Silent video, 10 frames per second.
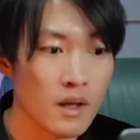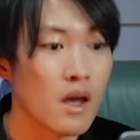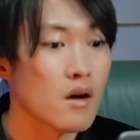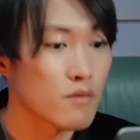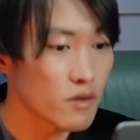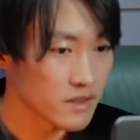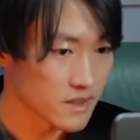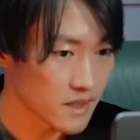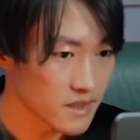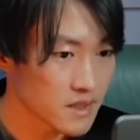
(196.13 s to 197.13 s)
For
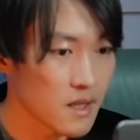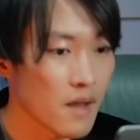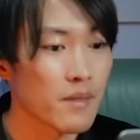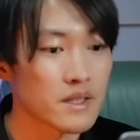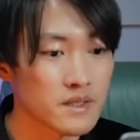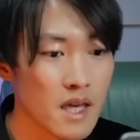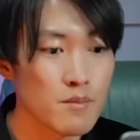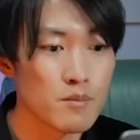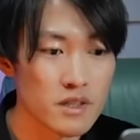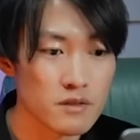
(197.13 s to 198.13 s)
instance, the same
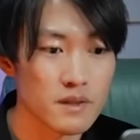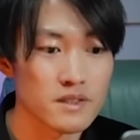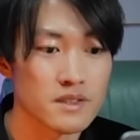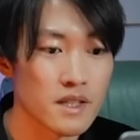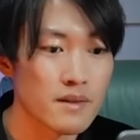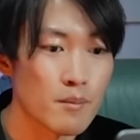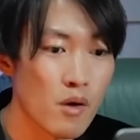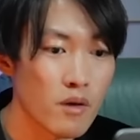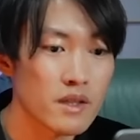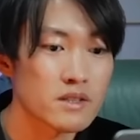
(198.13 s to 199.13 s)
mark was seen among
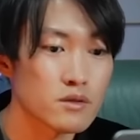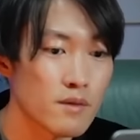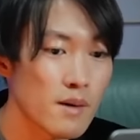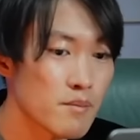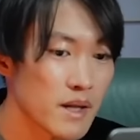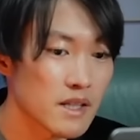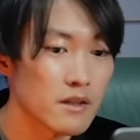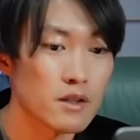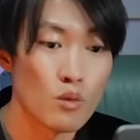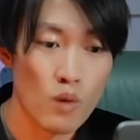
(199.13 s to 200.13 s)
the scrap metal
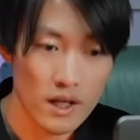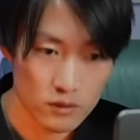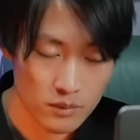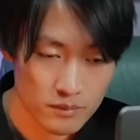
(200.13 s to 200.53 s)
in Wano,